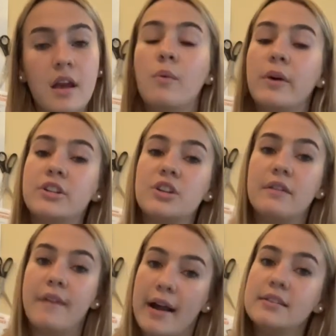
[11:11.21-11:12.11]
which
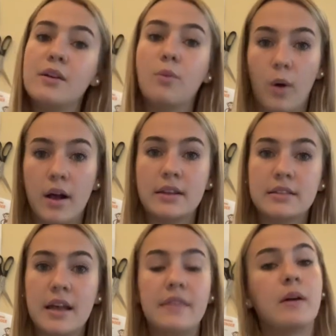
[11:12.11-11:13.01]
in fact it
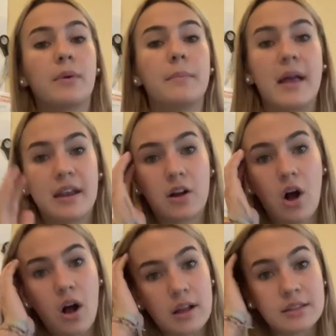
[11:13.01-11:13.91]
was, and there were many
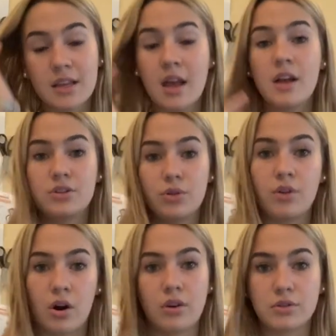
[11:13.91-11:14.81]
cons to the
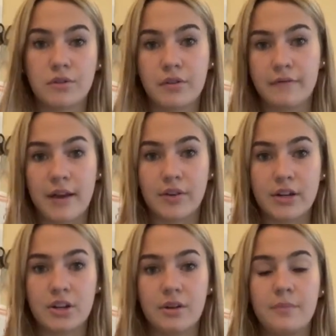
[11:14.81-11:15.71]
Articles of
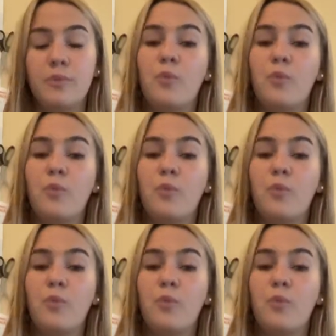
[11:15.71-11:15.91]
Confederation.